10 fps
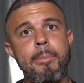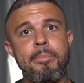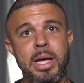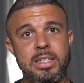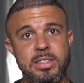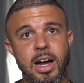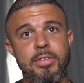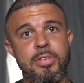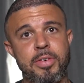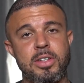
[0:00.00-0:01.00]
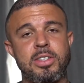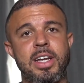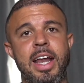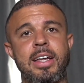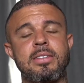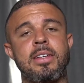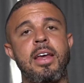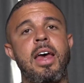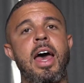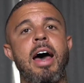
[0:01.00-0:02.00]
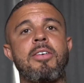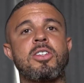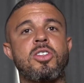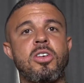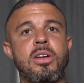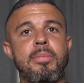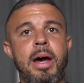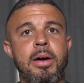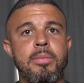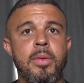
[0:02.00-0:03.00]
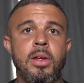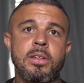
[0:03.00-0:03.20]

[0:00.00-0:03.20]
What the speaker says: based off of our genetics, have a certain amount.